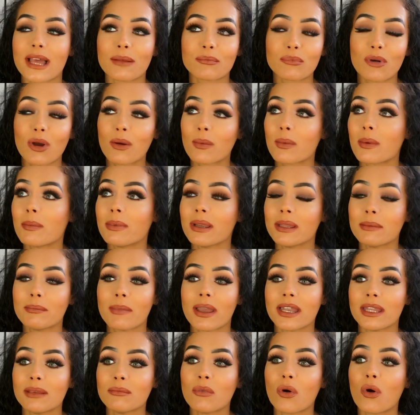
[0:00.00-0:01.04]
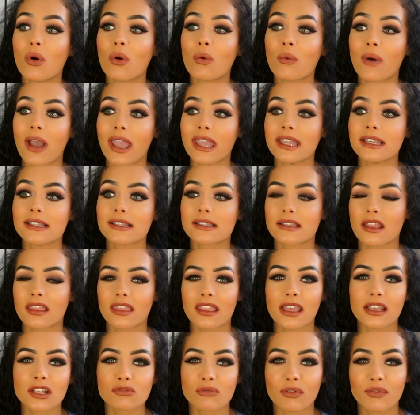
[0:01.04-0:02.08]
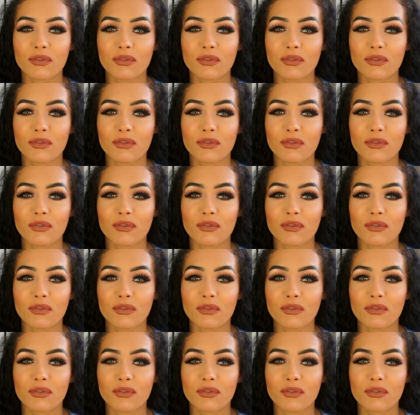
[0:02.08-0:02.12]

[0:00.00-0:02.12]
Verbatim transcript: and probably many more ways that things